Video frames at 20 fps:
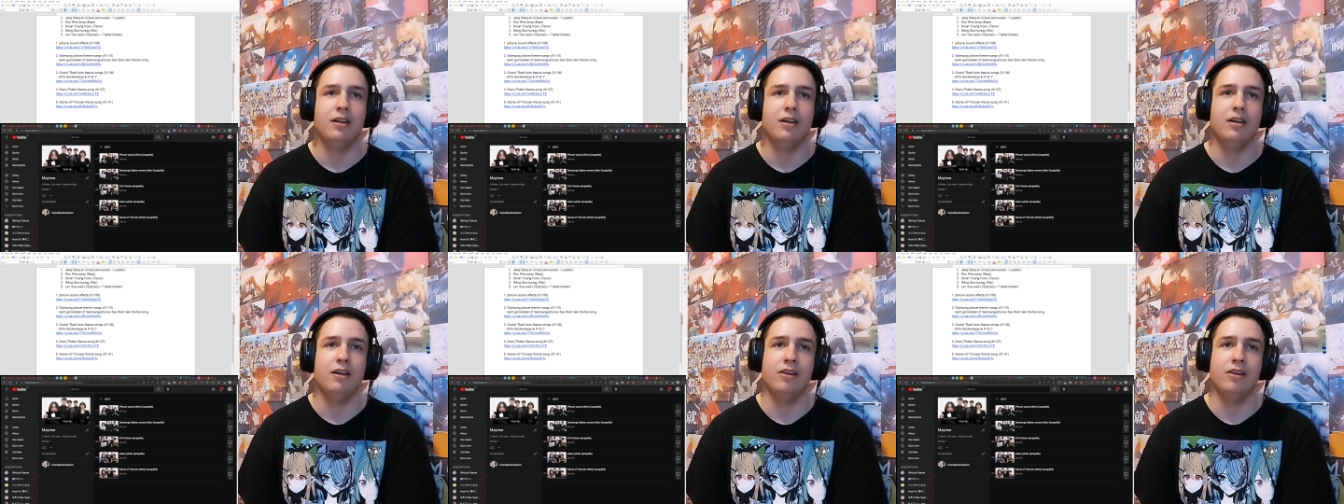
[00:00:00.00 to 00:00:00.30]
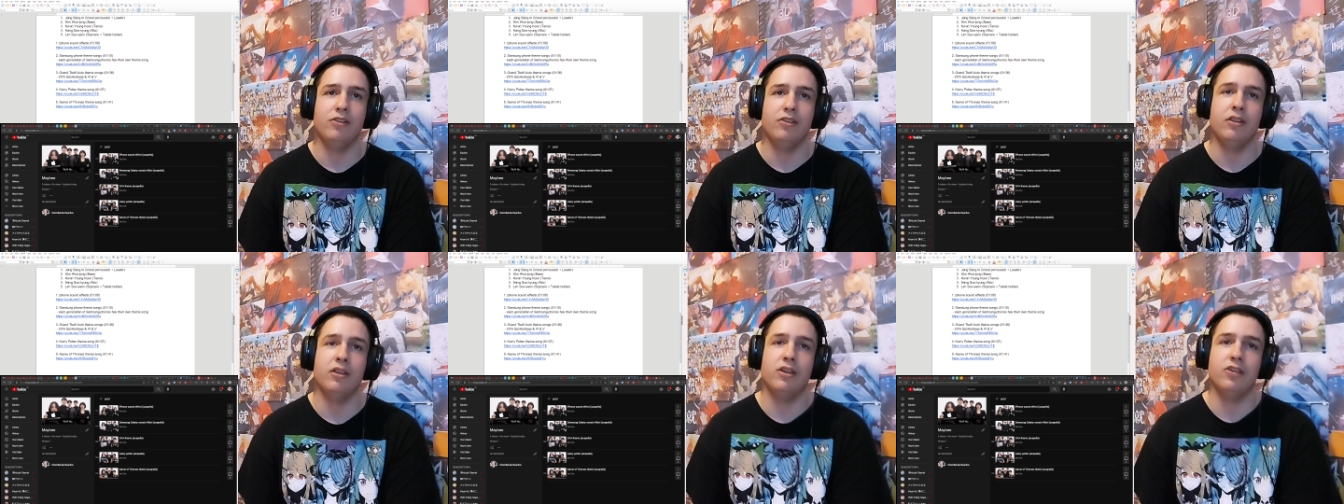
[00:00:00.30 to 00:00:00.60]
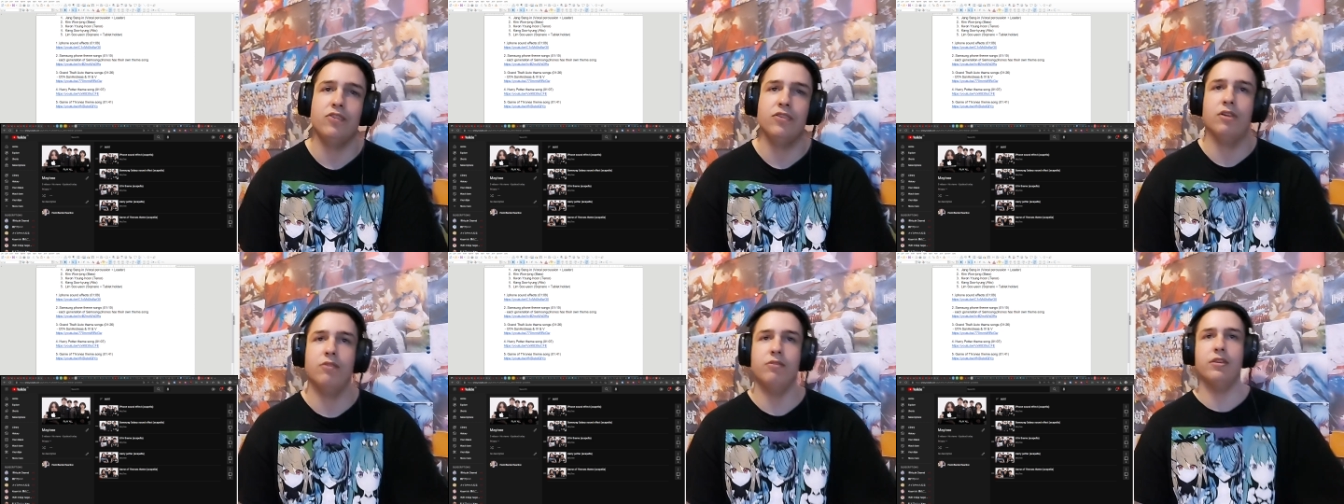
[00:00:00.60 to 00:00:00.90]
Uh, each
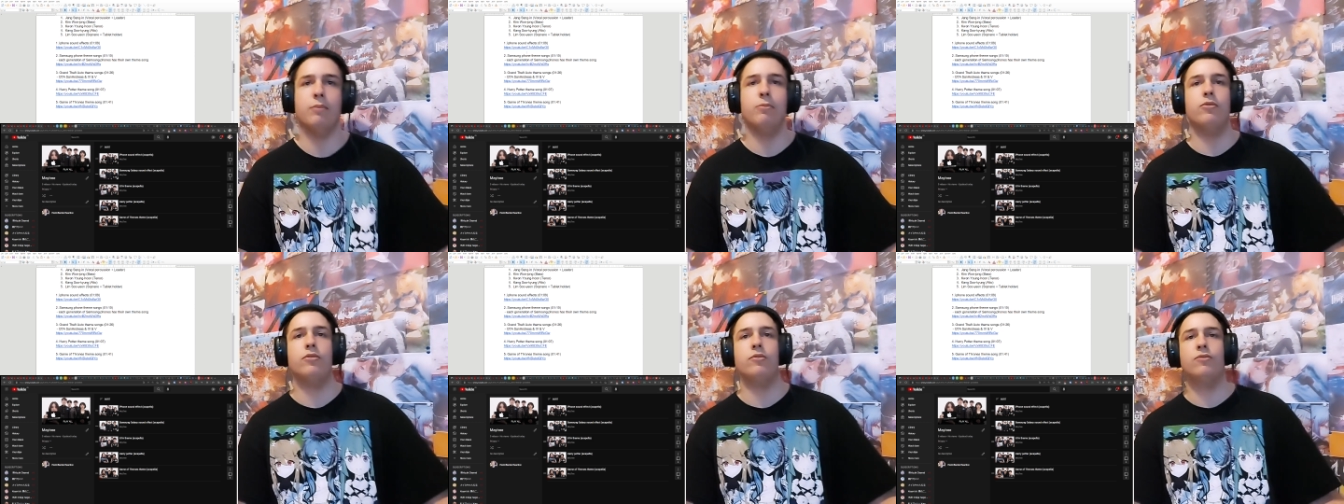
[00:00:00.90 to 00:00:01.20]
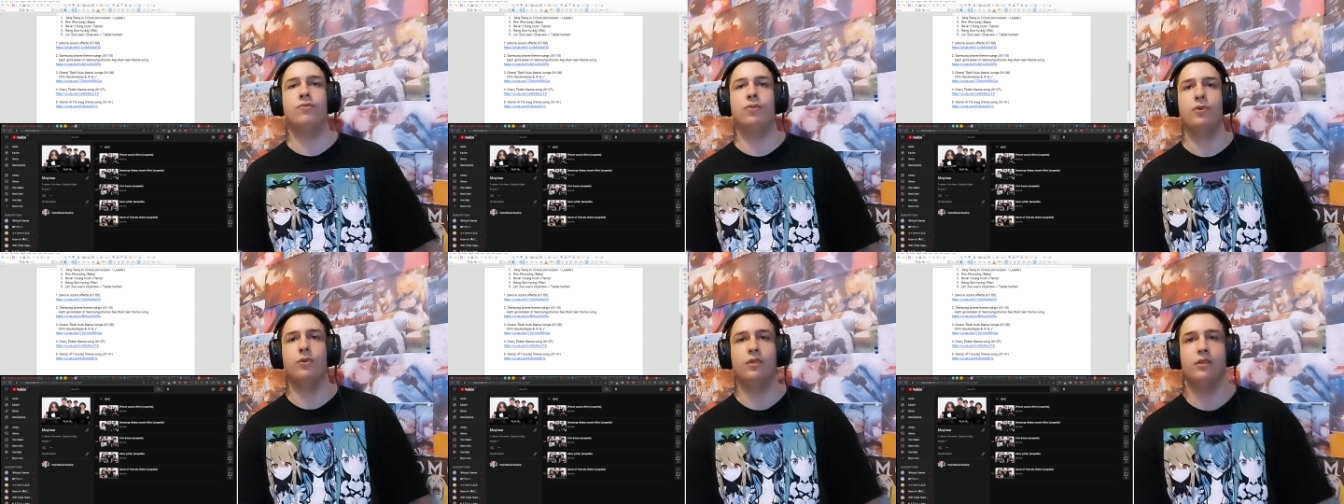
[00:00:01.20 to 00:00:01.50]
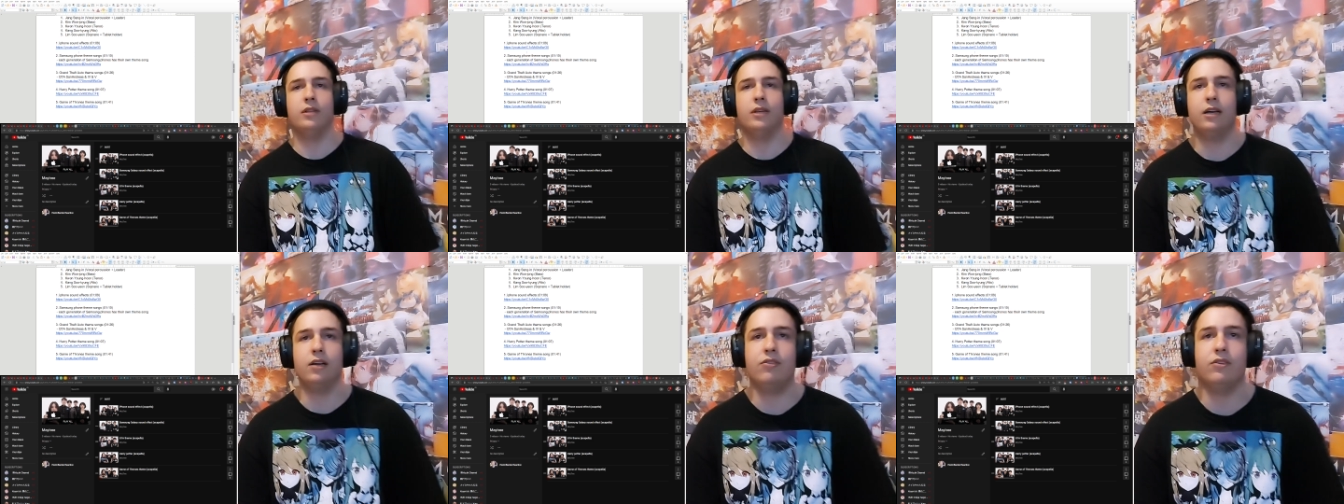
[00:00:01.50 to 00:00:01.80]
generation of Samsung
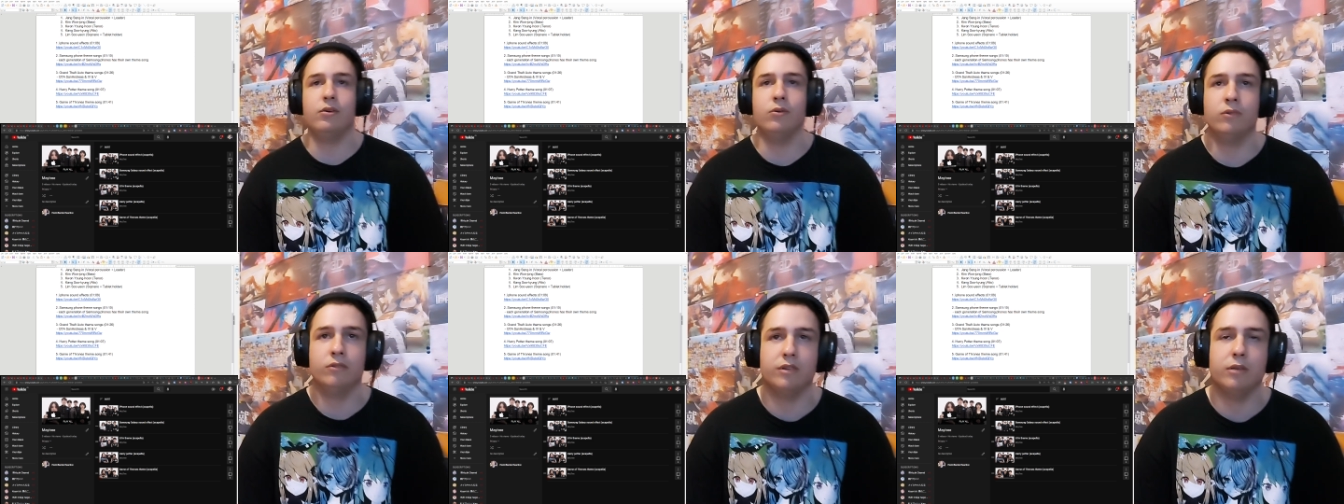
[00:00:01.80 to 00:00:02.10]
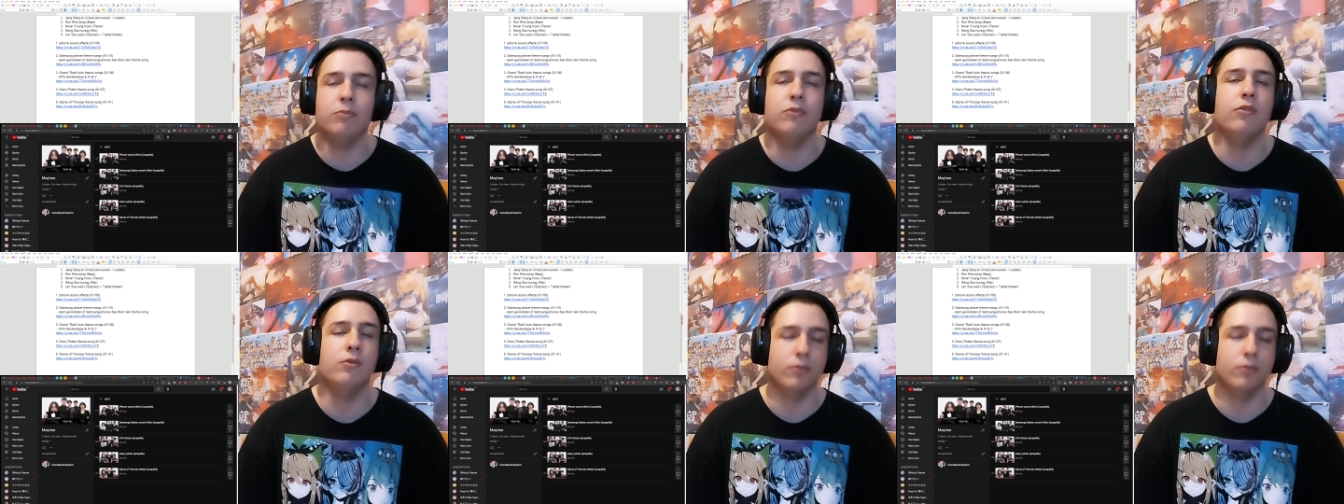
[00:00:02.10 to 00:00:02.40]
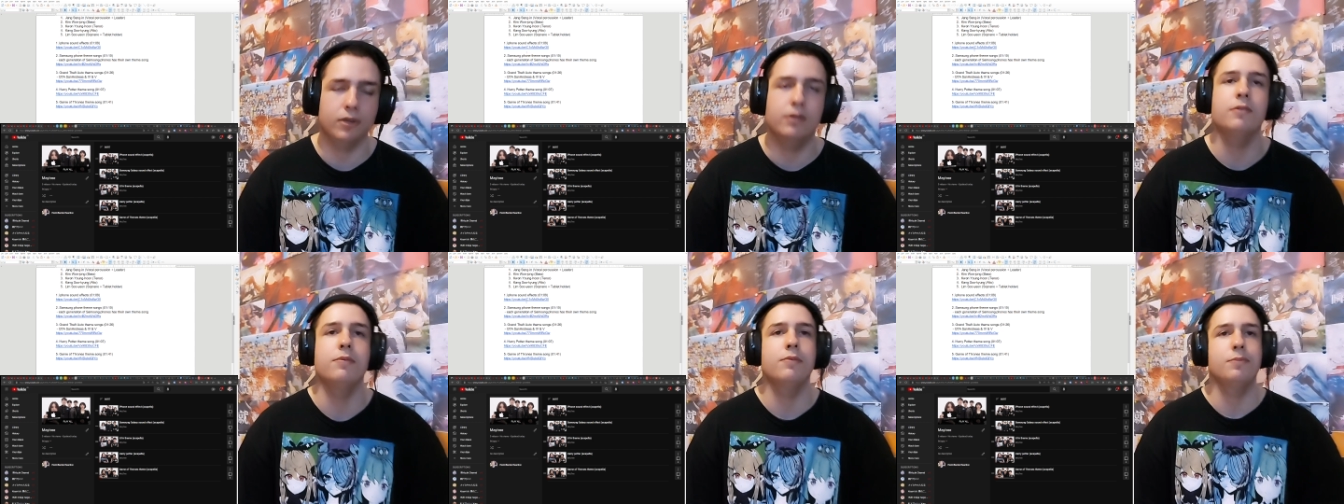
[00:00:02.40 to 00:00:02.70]
phone has their own theme
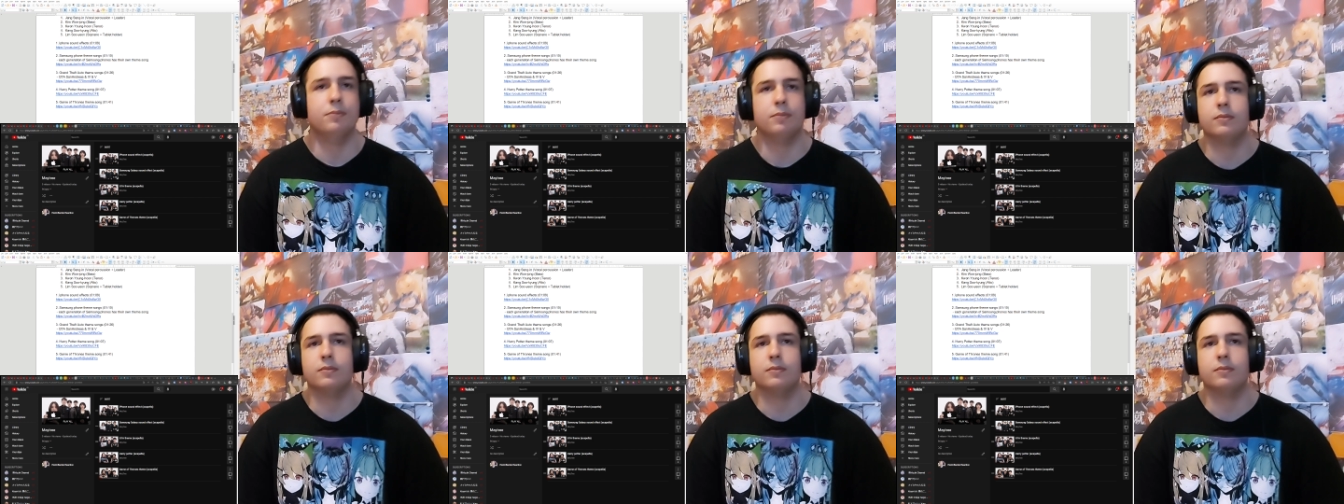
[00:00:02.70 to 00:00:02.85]
song.